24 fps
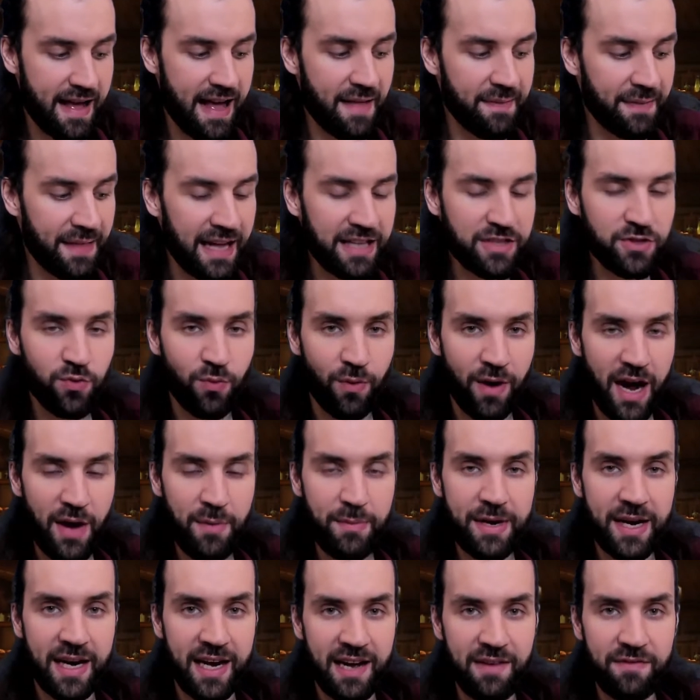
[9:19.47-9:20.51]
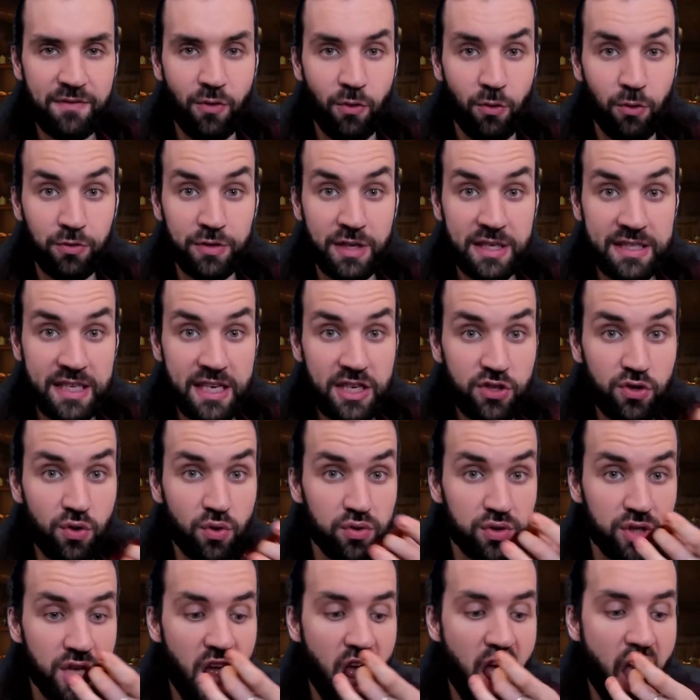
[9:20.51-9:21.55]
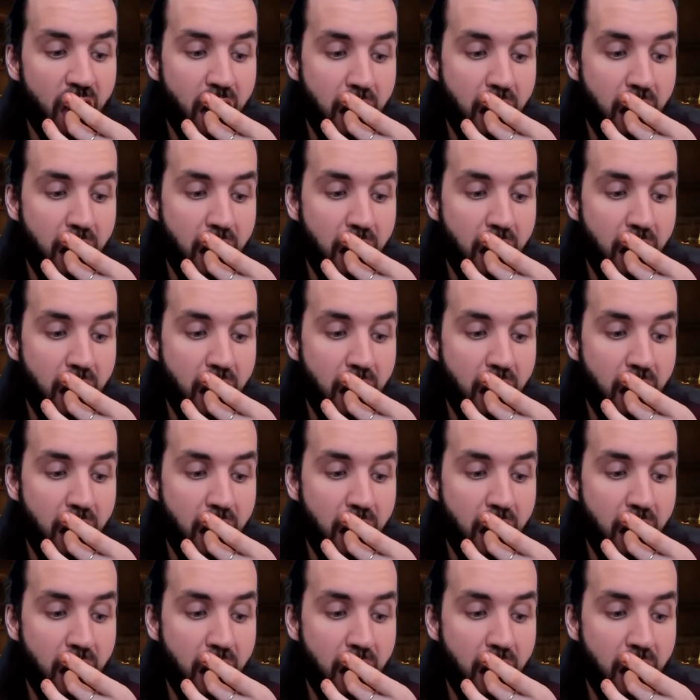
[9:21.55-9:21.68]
And that's why we have all these issues.